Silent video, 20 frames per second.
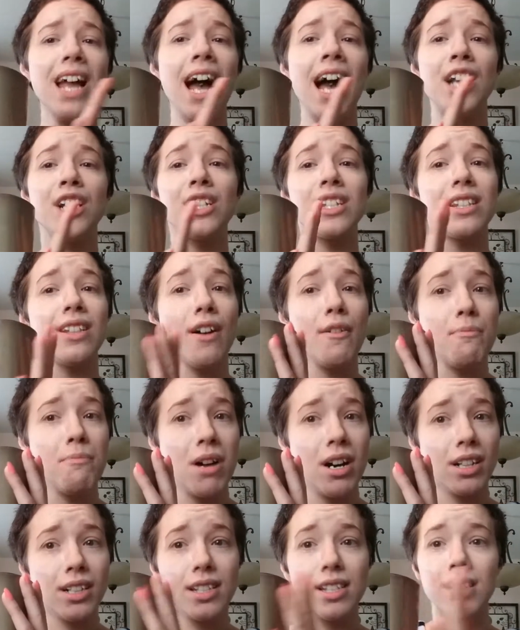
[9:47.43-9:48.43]
I just love
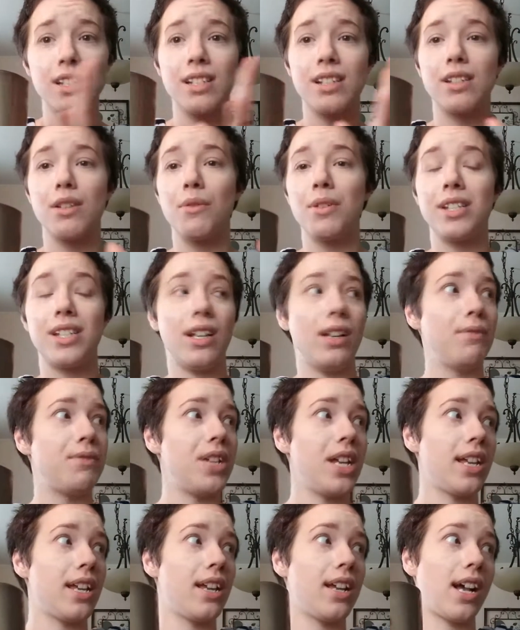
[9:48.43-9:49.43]
mugs. So instead of
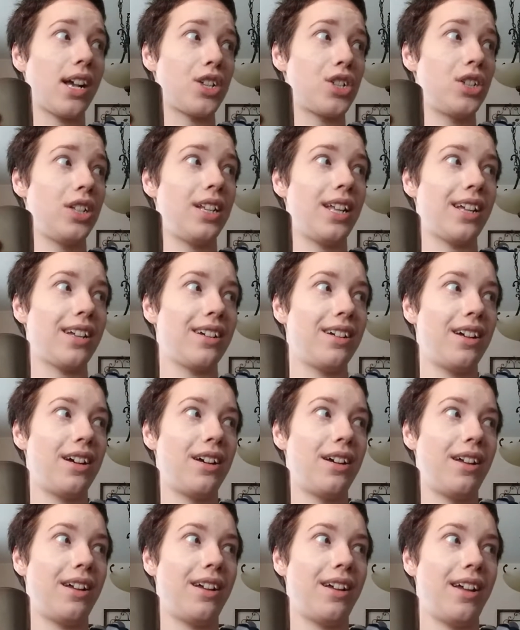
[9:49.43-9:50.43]
taking actually like
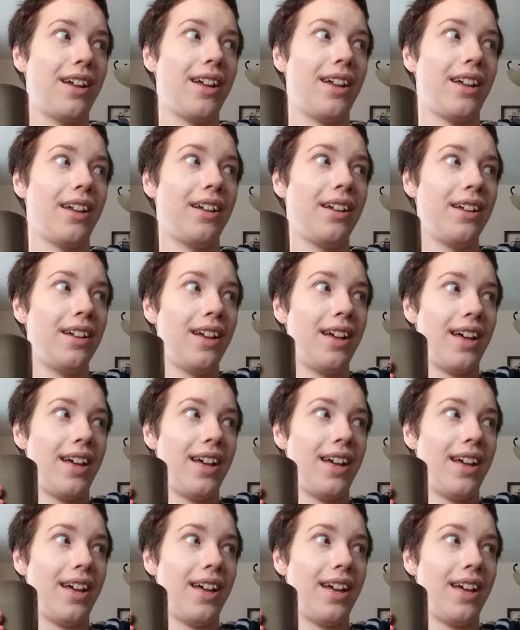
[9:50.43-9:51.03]
a